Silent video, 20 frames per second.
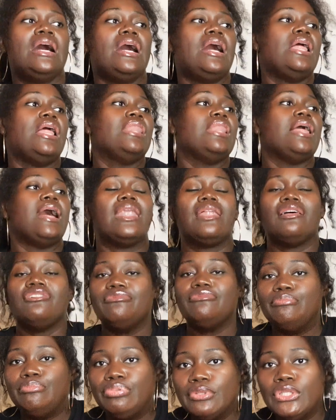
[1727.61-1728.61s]
a lot
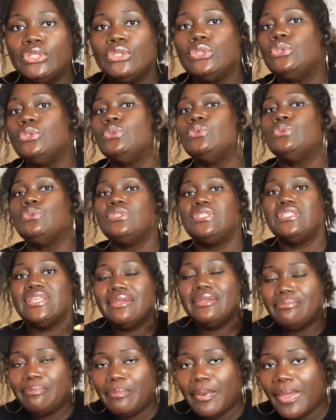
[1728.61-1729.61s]
of blues
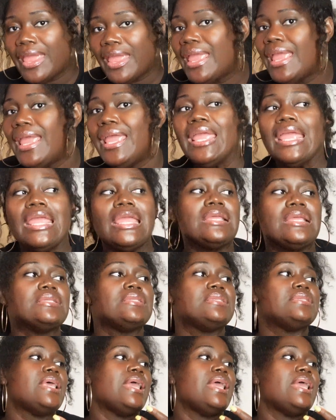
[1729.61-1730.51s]
and pinks